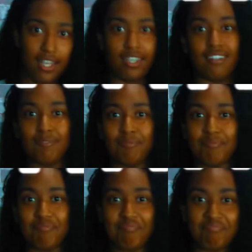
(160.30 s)
lake
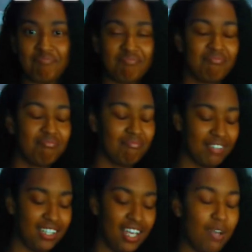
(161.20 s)
oh,
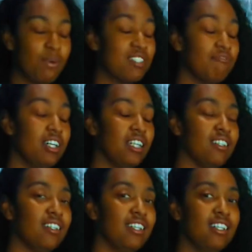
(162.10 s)
yeah was it
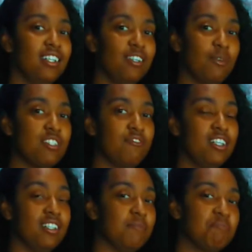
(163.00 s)
fun was it
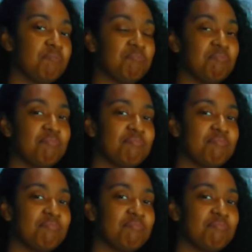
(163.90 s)
fun Mm-mm.